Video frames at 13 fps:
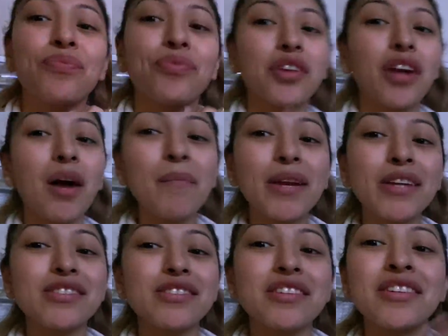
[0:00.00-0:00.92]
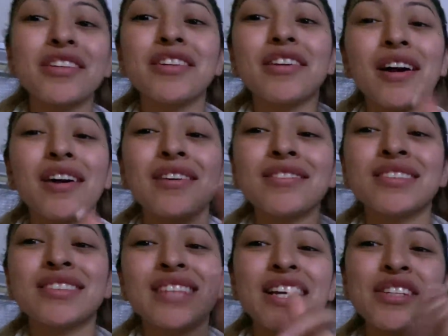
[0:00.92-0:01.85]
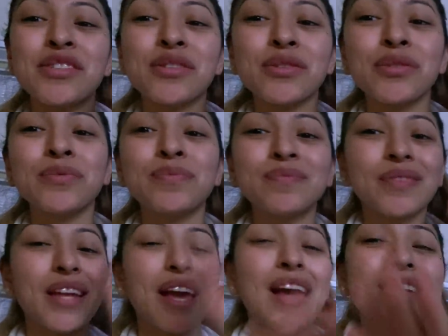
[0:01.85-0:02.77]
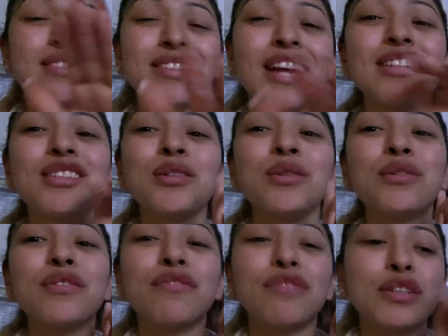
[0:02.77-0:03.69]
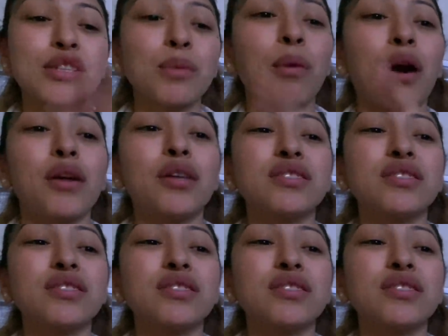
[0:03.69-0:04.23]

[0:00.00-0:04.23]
Y'all make sure y'all stay true and stay tuned for tomorrow's